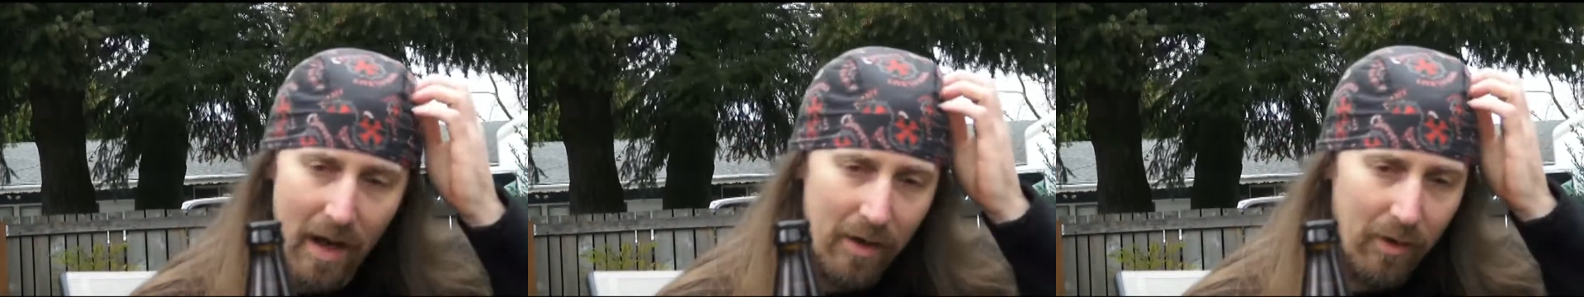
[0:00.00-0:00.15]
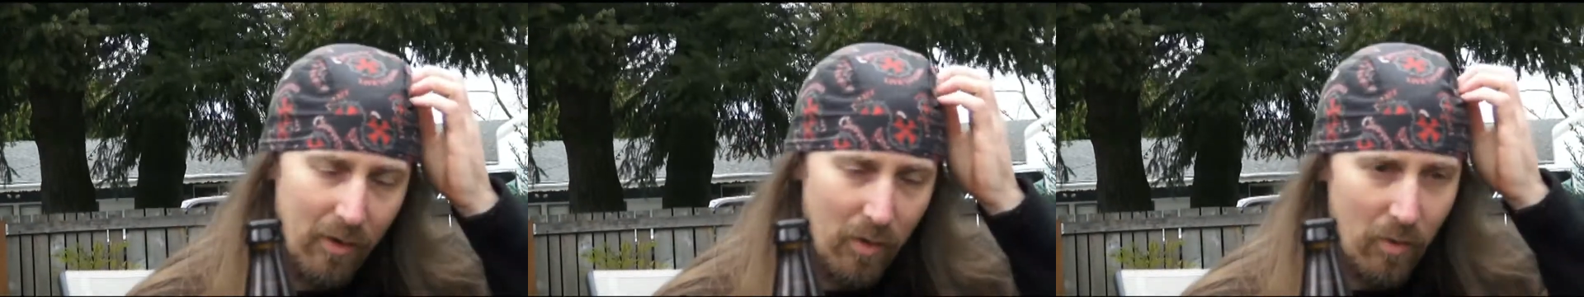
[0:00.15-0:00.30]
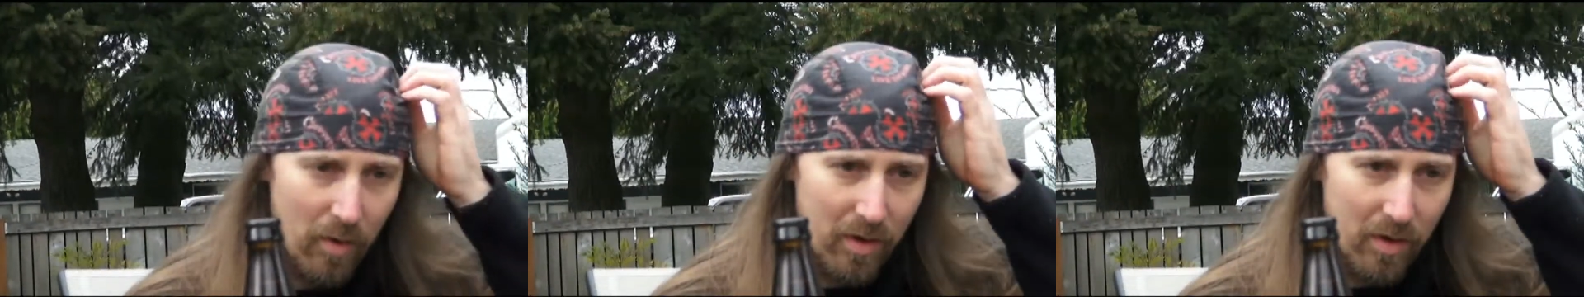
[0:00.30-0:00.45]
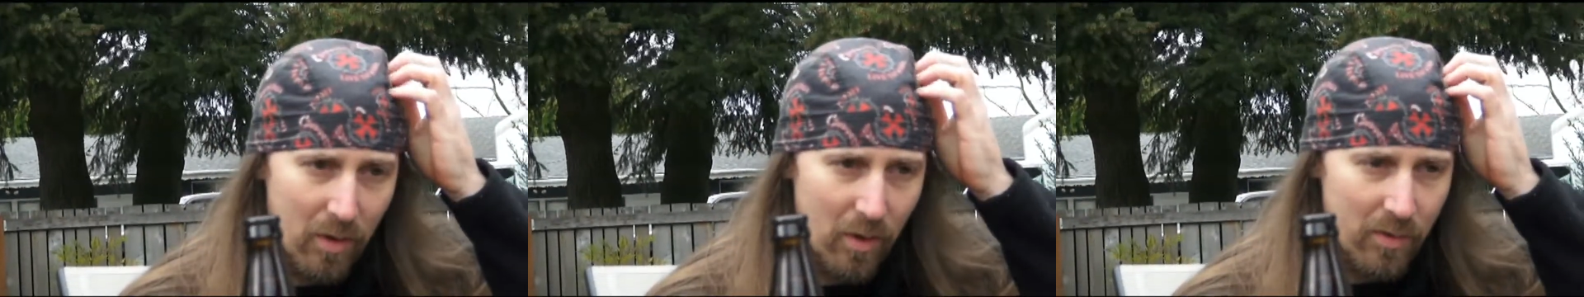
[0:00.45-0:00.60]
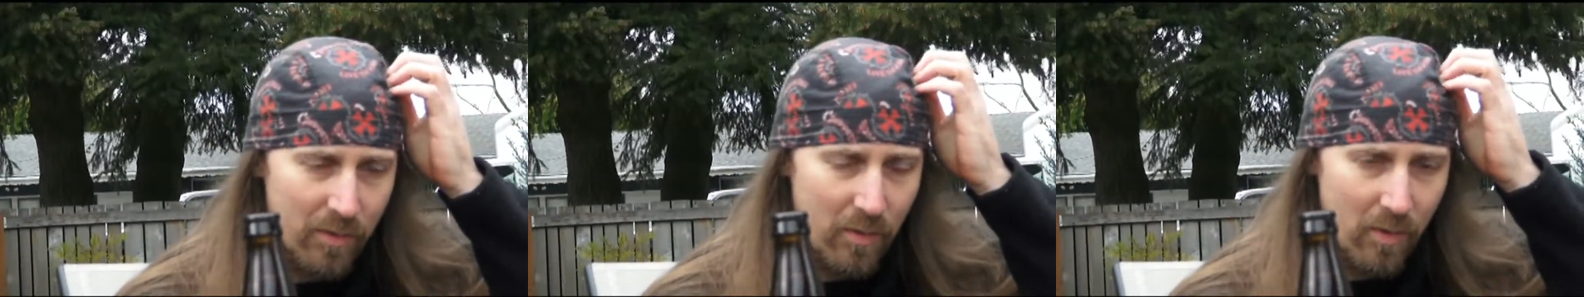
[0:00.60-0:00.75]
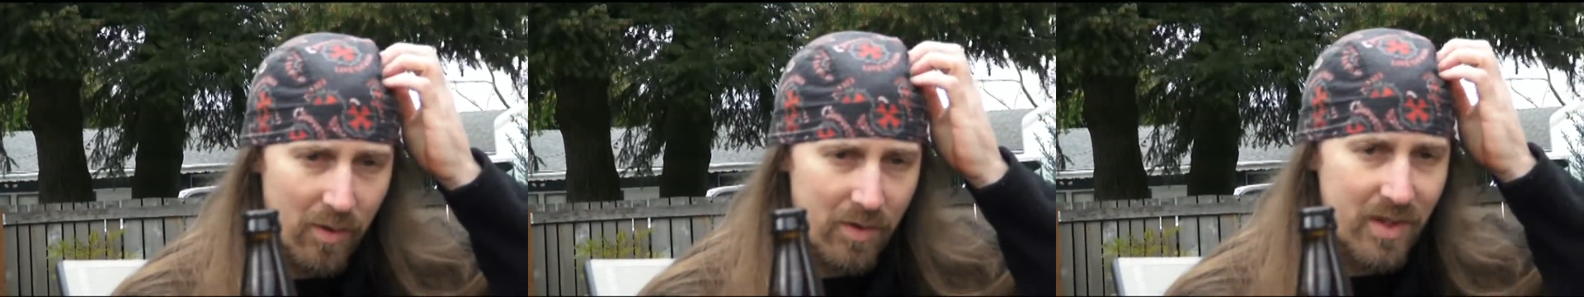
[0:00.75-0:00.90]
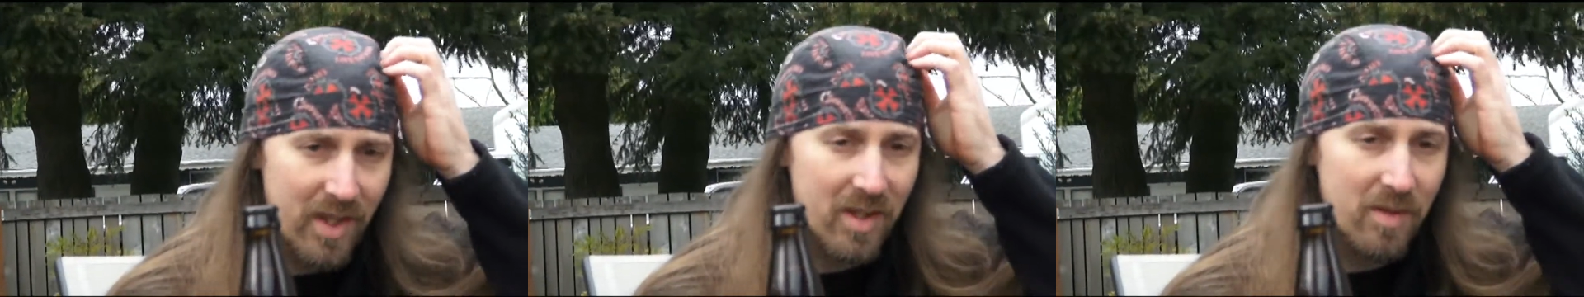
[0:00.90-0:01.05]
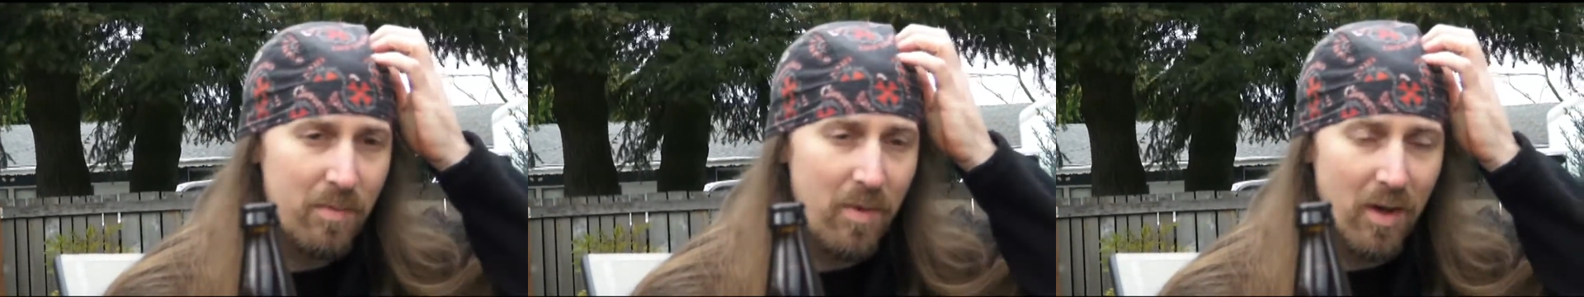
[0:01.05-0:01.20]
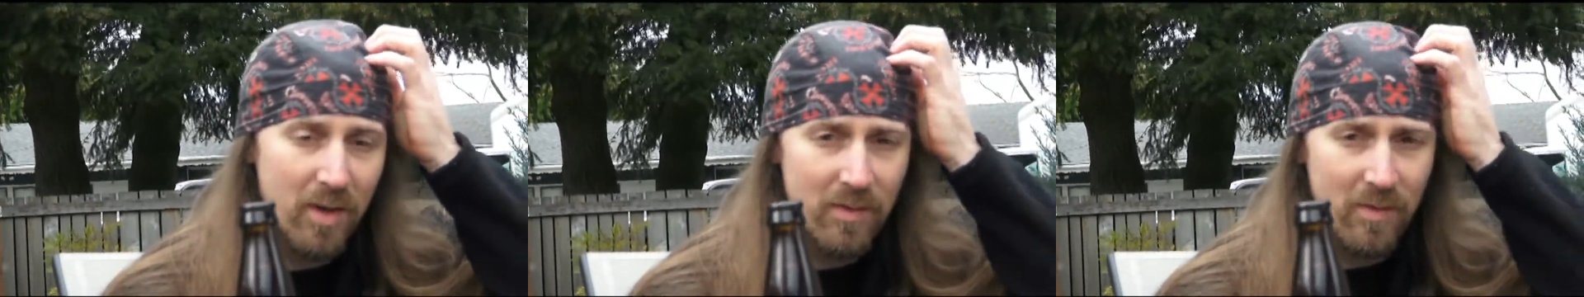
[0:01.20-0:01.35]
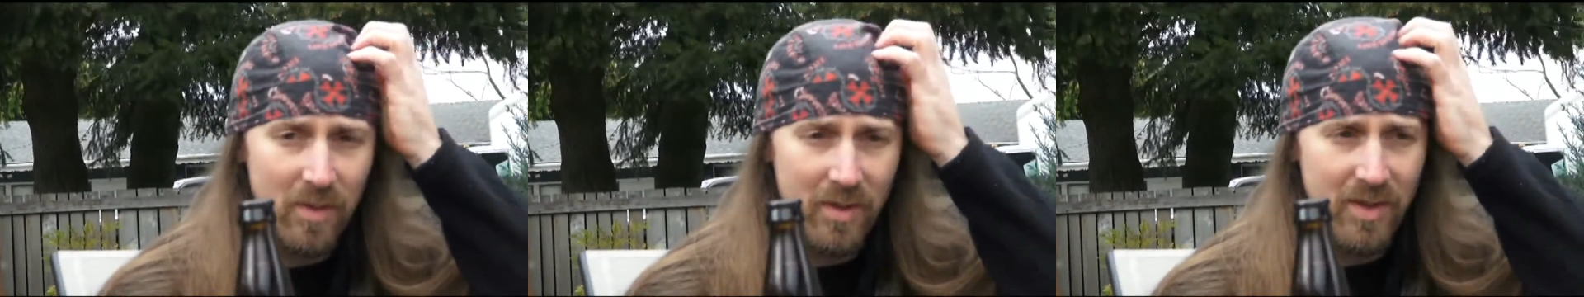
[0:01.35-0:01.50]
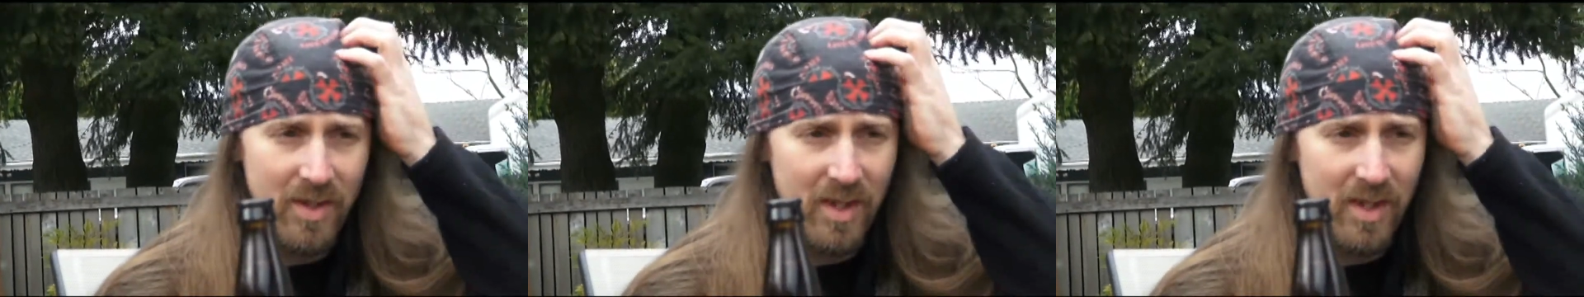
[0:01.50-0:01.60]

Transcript: I don't know what it goes for, $6 for a